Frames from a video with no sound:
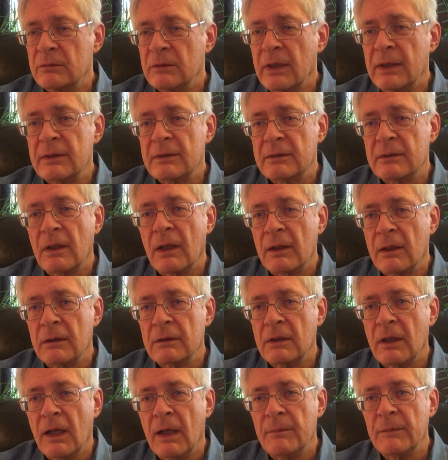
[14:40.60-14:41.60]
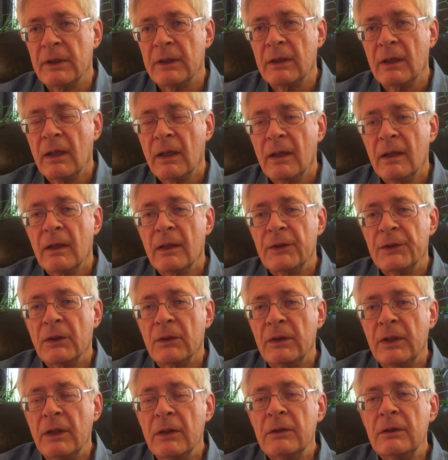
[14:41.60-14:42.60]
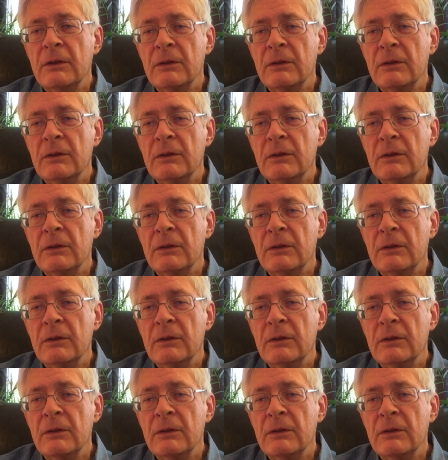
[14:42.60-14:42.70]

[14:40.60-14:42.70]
That's not uncommon. So here